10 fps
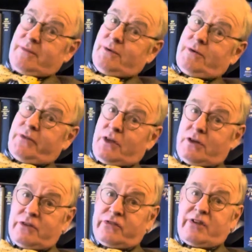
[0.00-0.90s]
over the
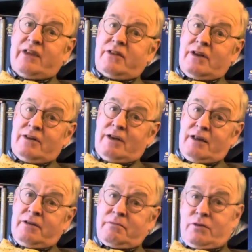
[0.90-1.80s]
years sat in it
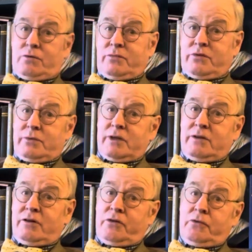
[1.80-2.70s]
and come to an
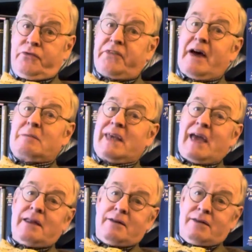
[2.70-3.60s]
untimely
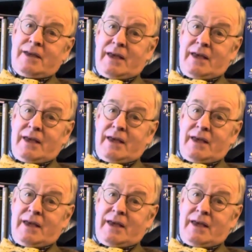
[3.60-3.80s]
end.